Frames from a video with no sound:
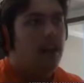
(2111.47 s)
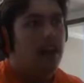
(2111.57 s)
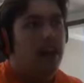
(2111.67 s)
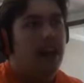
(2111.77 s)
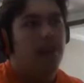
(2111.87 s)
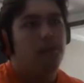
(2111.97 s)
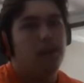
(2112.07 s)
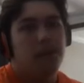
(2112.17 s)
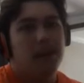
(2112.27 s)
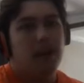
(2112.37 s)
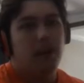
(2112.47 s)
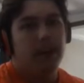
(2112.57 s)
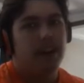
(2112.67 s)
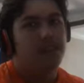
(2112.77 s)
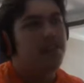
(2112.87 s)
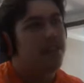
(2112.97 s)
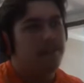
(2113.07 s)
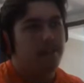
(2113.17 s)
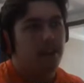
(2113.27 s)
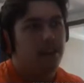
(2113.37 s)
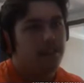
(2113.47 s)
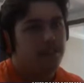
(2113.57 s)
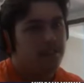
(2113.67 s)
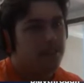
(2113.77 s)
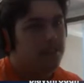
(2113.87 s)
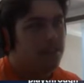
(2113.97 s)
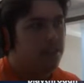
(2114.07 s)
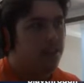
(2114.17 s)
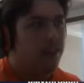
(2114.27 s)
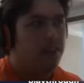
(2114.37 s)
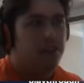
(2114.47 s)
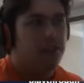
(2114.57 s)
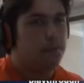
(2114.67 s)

And I will be going on default, just so I can just